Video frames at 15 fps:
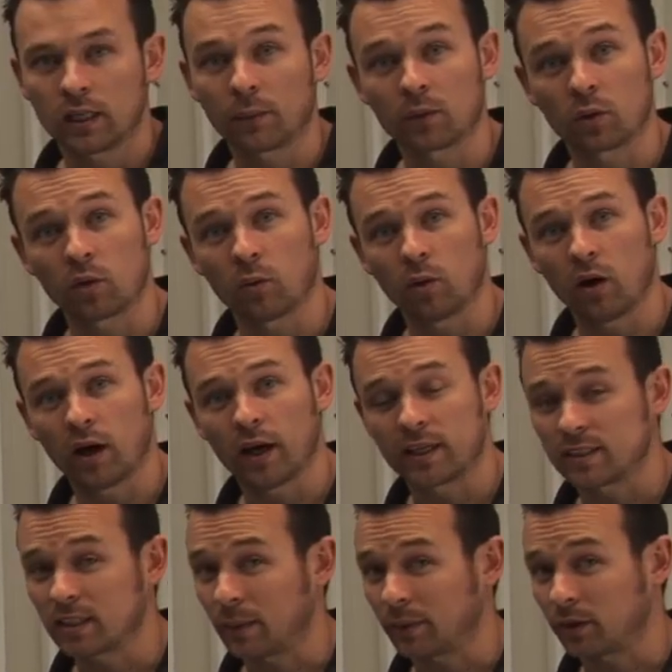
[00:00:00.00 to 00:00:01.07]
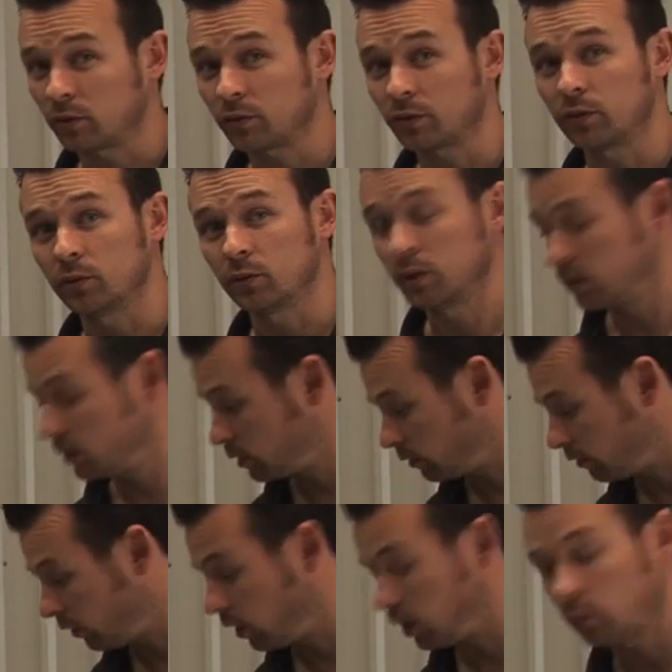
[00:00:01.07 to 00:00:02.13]
with all the wires coming through the
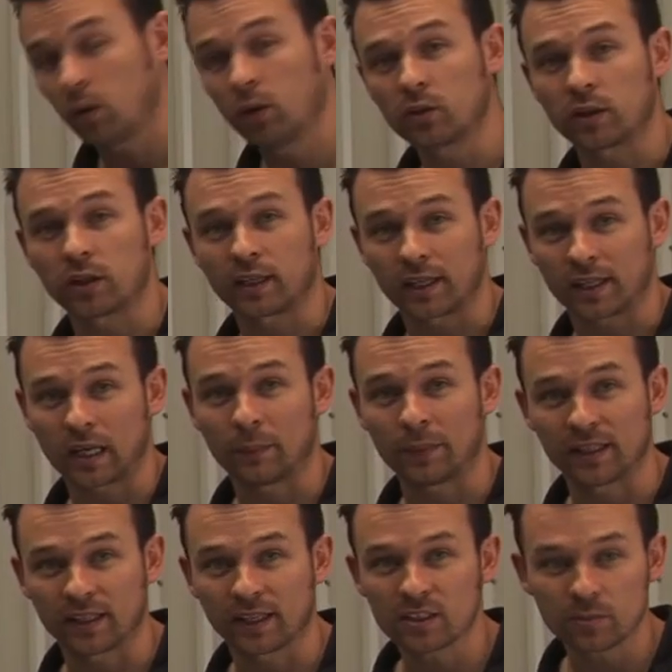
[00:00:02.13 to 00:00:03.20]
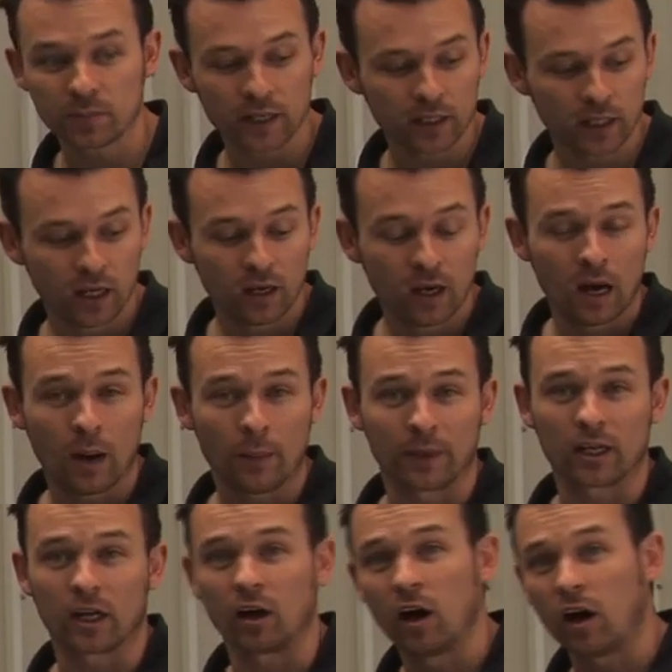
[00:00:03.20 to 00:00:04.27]
firewall that are going to come into the engine bay, I'm
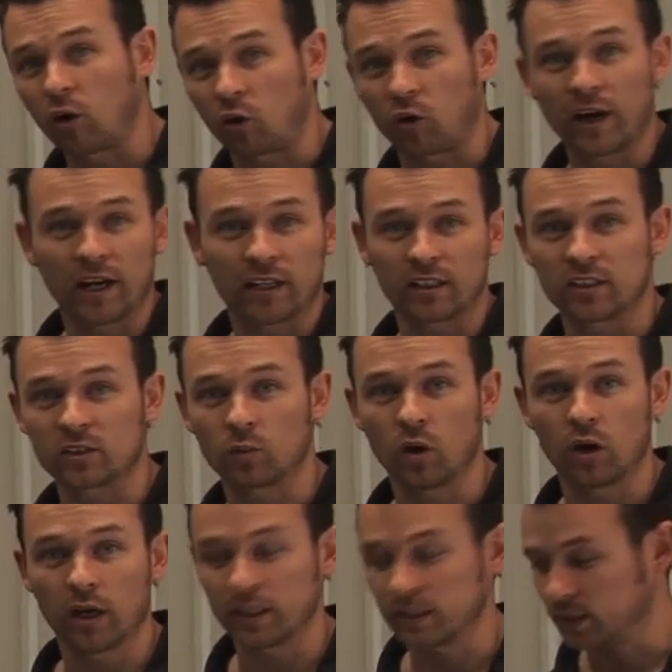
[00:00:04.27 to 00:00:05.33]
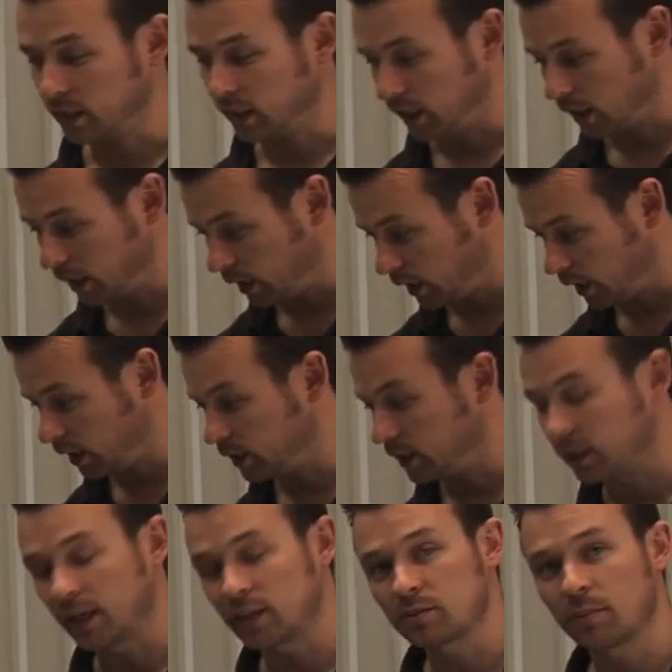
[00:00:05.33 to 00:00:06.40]
going to route these wires into
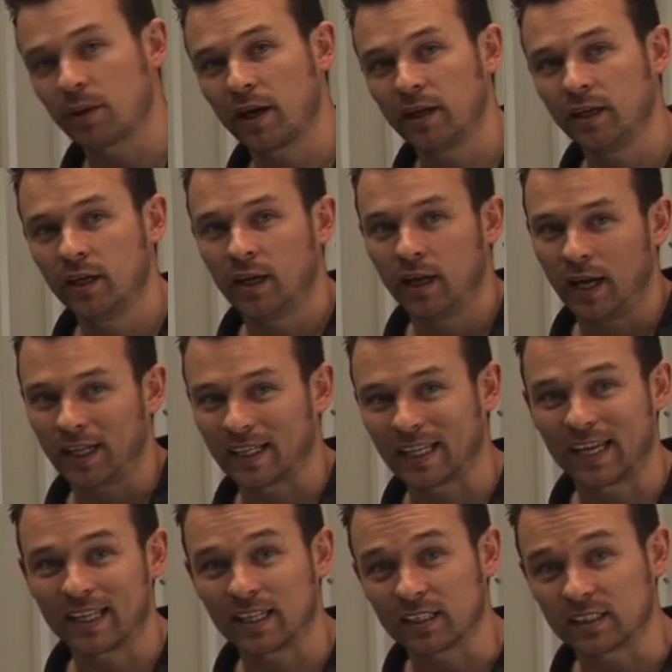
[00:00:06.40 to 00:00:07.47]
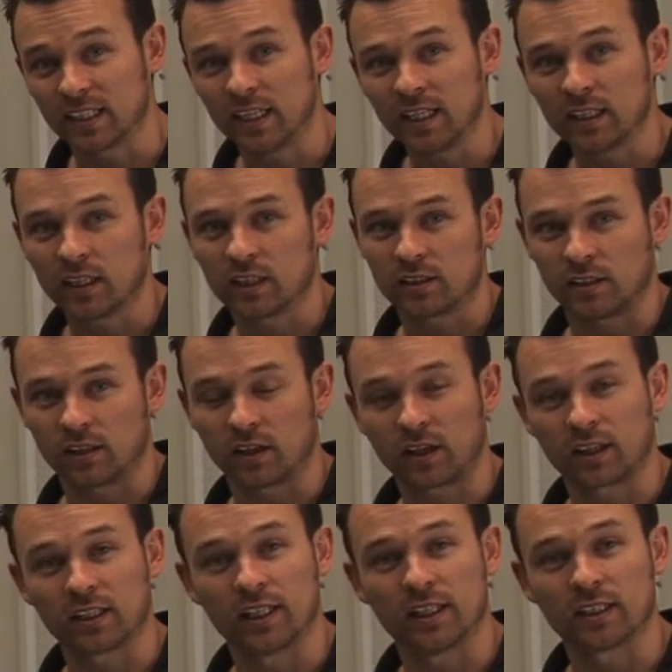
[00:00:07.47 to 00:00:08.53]
the engine bay and lay things out so that I
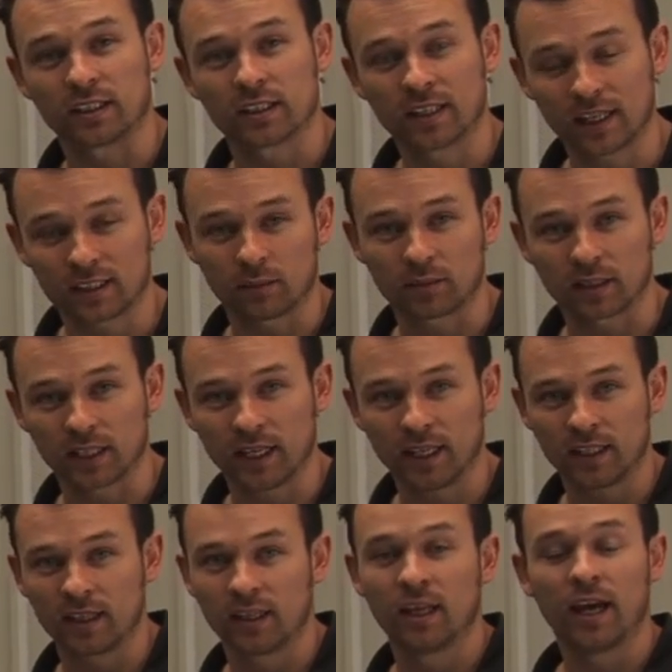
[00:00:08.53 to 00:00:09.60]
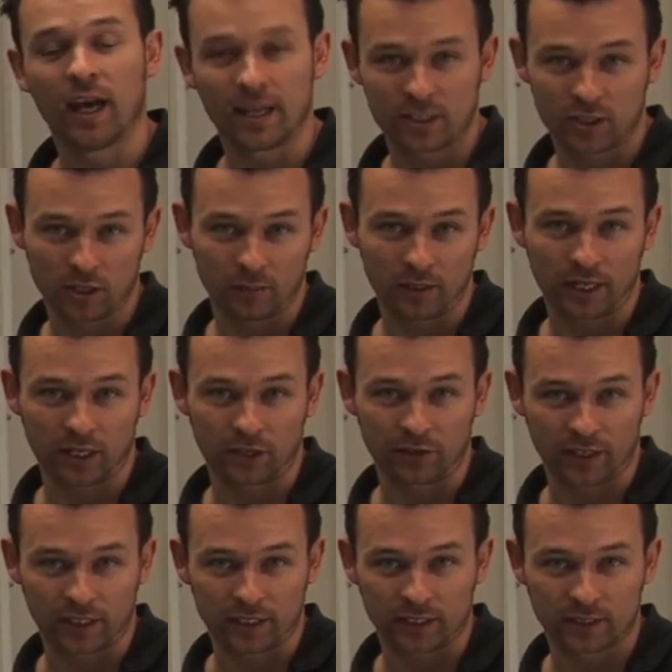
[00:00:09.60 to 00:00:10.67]
can then cut them to length and terminate
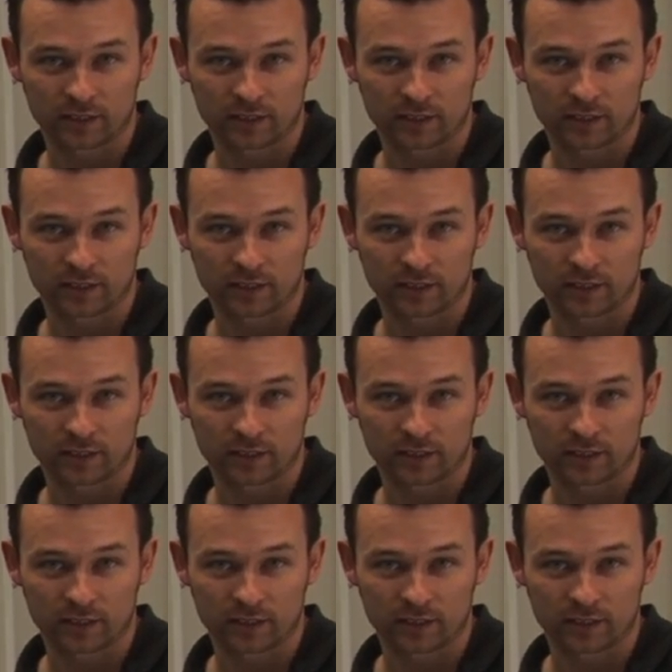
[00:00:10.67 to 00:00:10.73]
correctly.